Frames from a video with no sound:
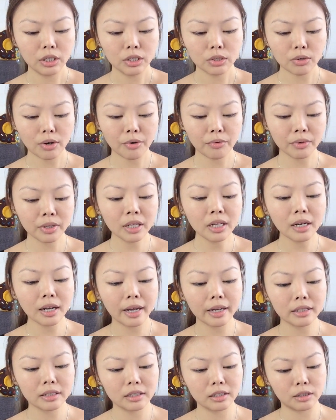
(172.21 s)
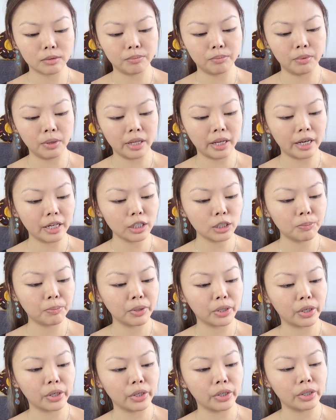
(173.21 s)
So I really like this blush
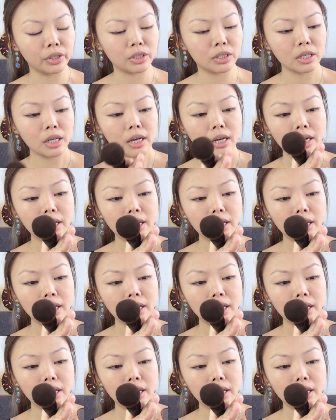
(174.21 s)
because